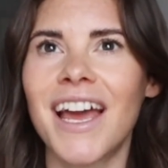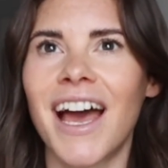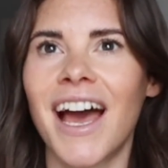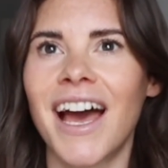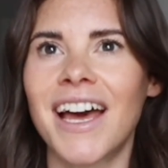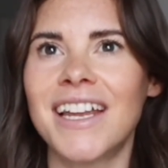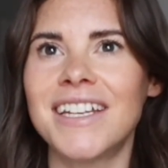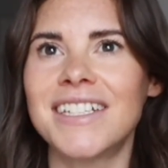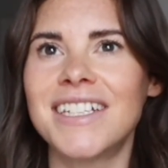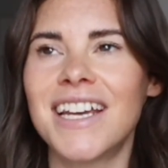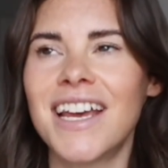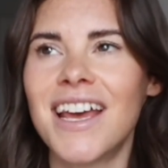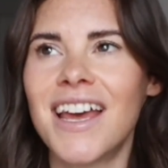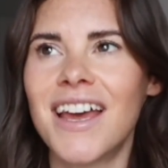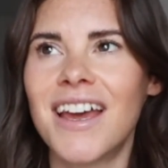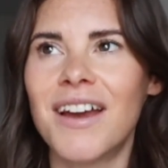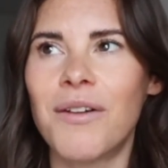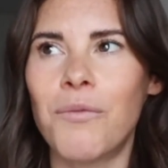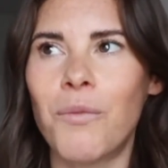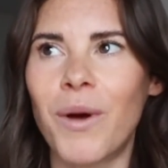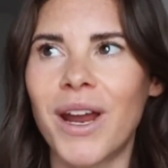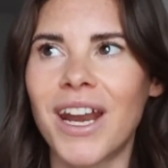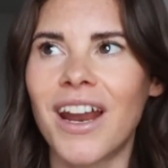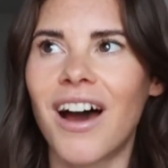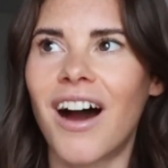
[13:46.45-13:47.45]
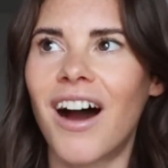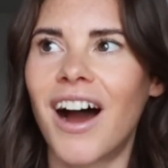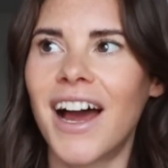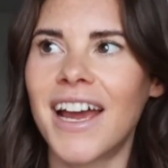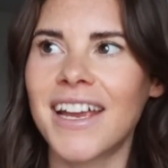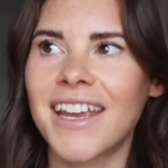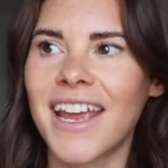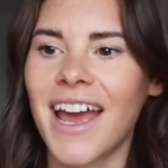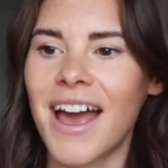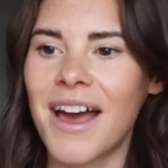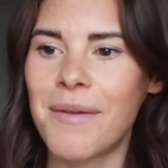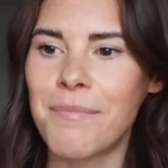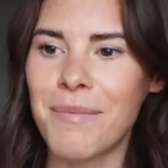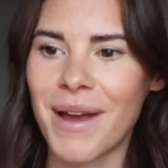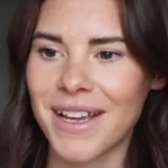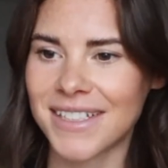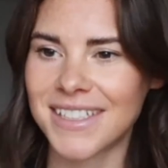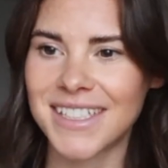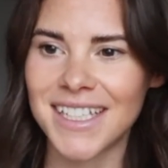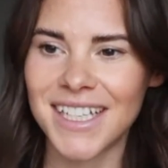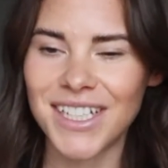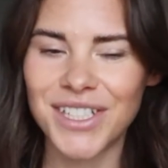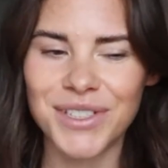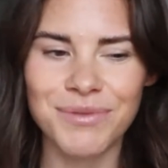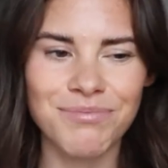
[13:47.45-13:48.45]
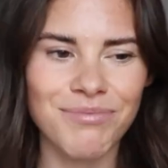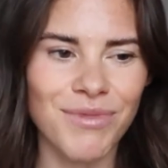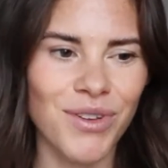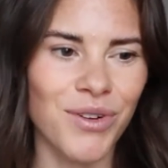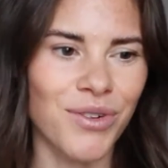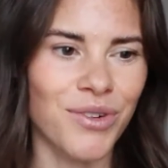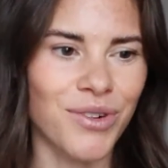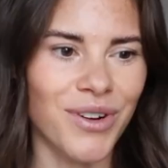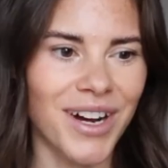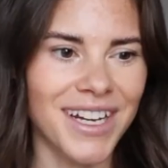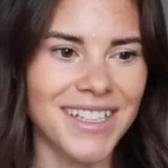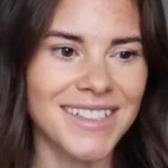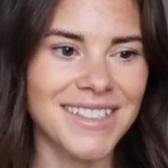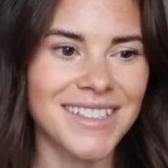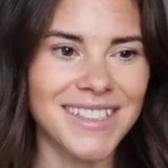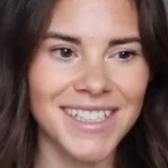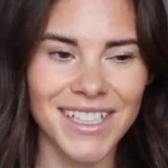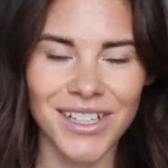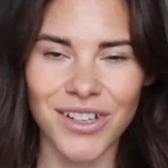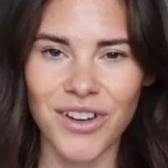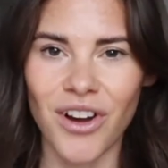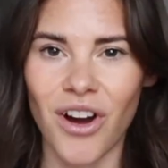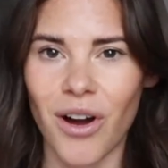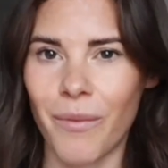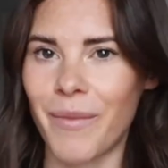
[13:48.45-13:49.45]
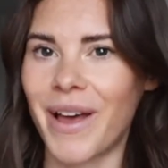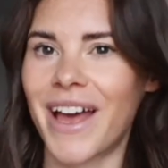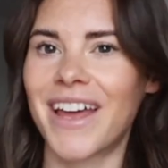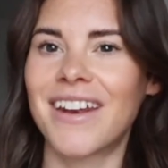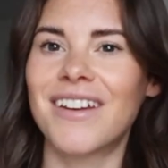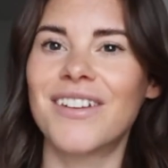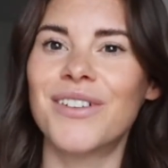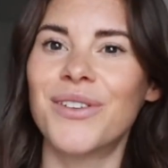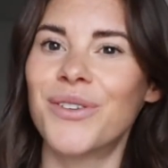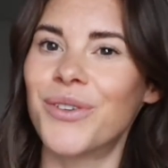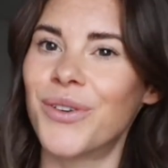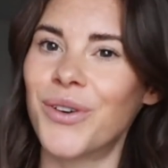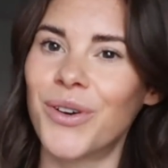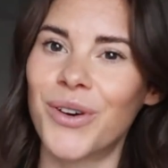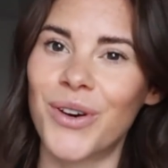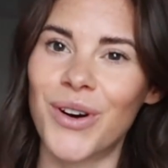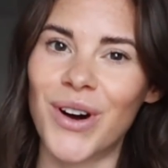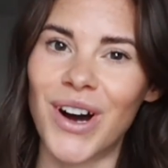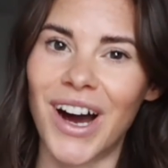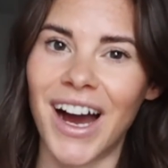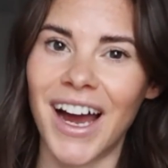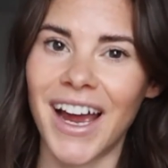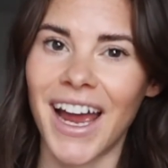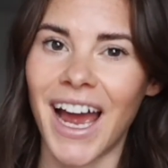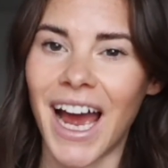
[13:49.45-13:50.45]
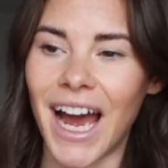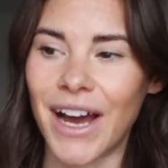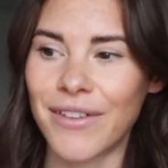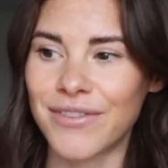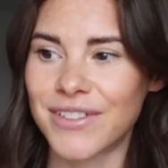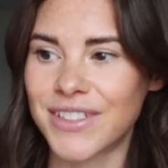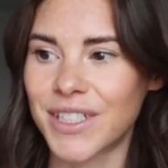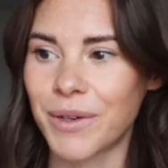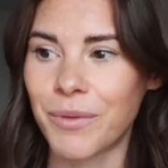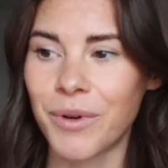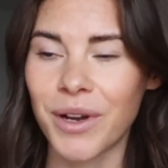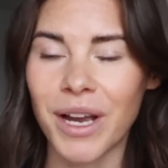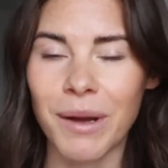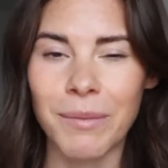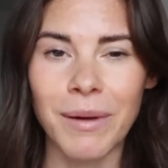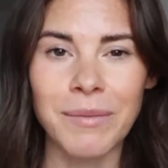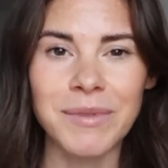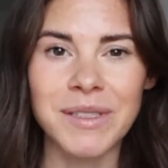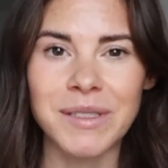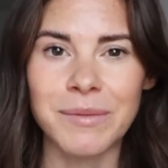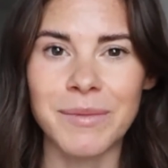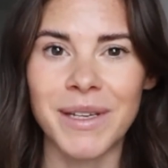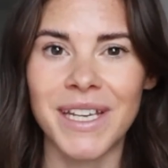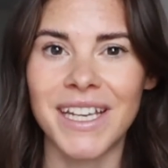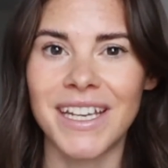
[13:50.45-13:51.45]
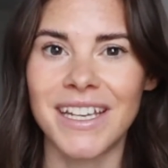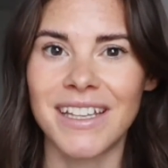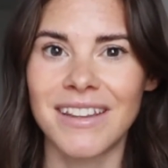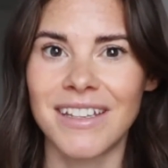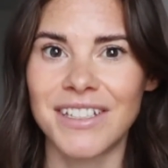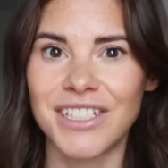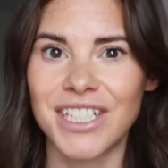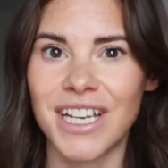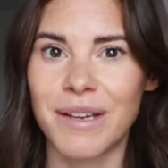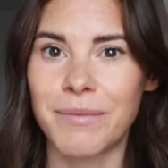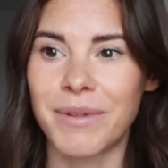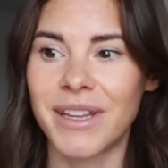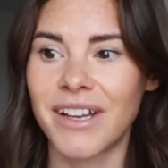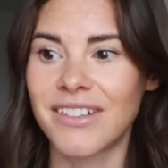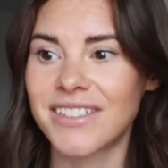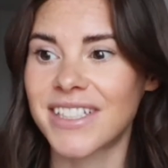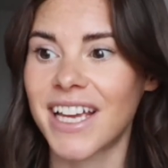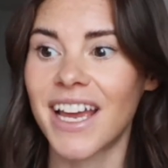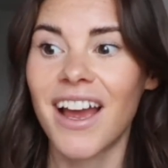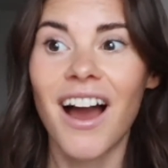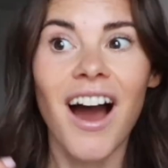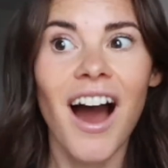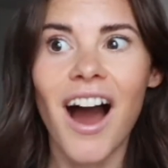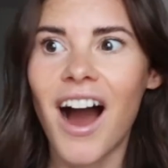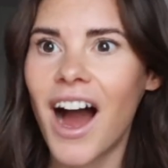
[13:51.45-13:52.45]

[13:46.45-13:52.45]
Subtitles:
And when I get a message or I see a comment or I have someone come up to me in the gym and they'll say,